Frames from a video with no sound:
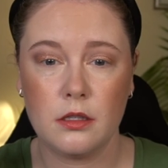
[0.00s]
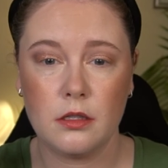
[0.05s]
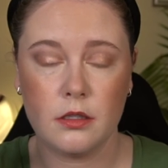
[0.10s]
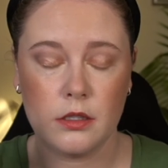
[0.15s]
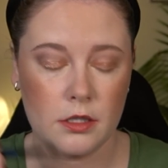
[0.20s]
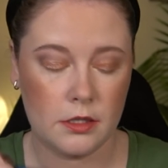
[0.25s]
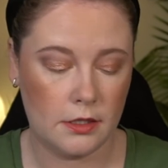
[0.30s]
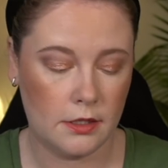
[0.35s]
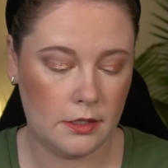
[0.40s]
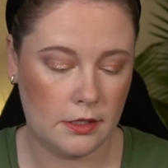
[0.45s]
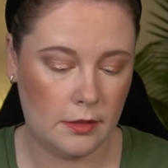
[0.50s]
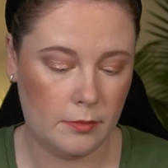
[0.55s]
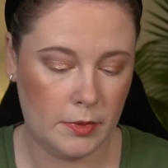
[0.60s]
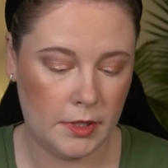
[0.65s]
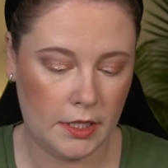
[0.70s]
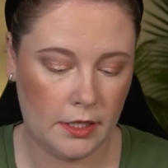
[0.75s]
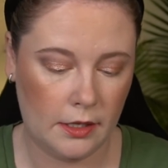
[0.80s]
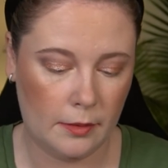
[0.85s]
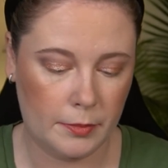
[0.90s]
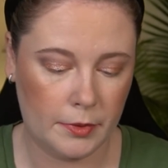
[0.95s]
just to
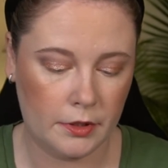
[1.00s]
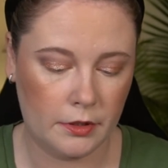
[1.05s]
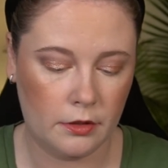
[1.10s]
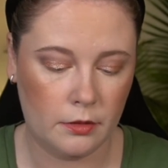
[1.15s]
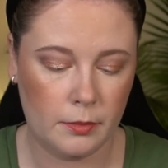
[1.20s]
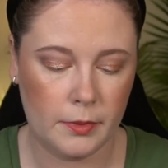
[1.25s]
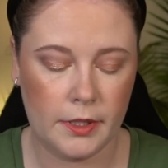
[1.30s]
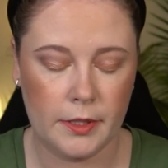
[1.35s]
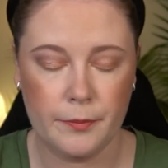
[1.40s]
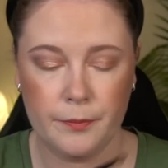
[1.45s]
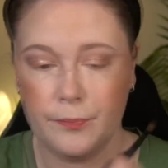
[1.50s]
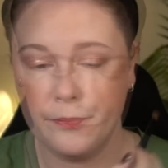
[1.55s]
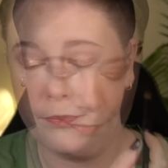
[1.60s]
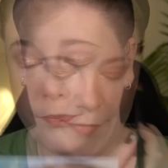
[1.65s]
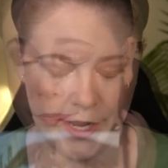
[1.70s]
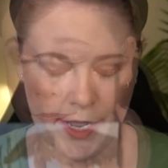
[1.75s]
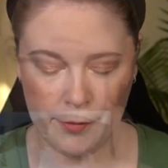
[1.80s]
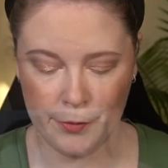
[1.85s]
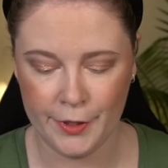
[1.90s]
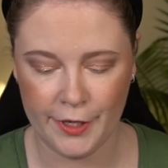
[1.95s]
deepen it up a little bit.
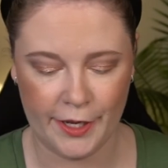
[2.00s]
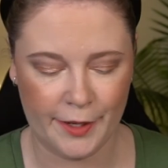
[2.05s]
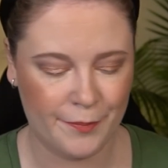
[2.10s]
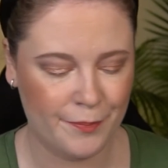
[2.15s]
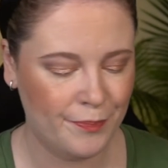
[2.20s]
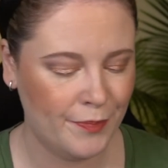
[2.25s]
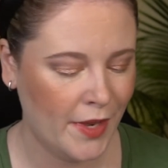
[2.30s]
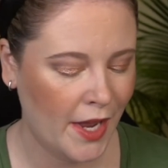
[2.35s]
Now we're done.